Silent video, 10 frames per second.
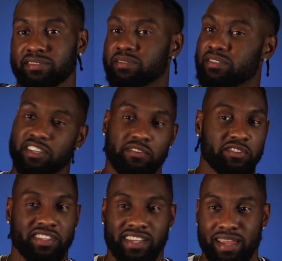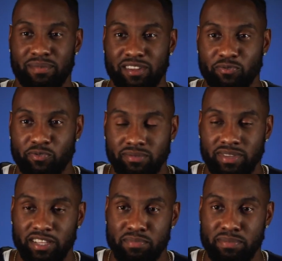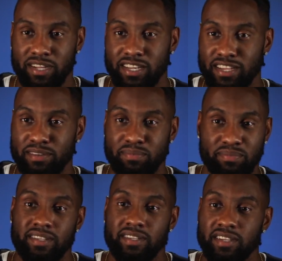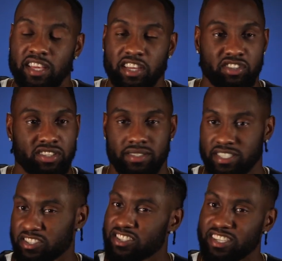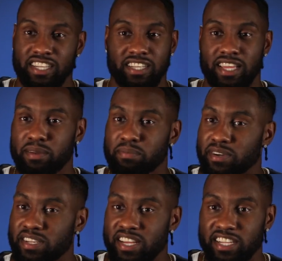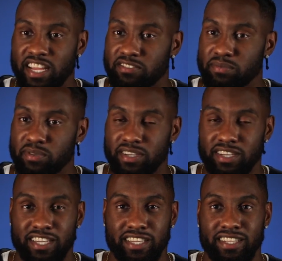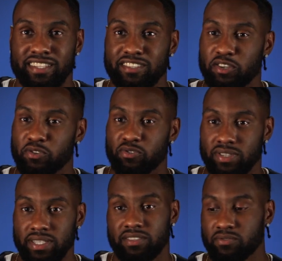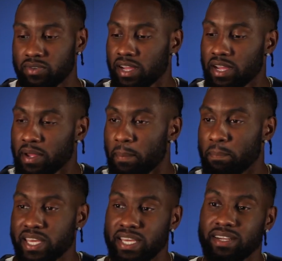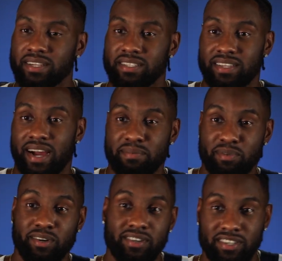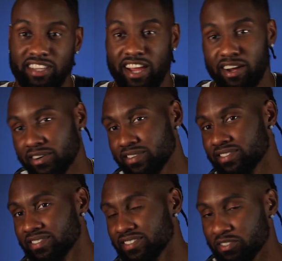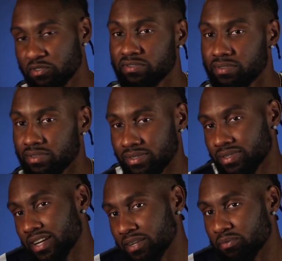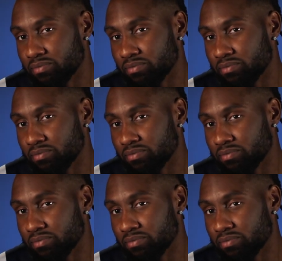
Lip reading: since I came out the womb, that's been my name. It's just a nickname my dad gave to me, and you know, it's Big Timer is how it's like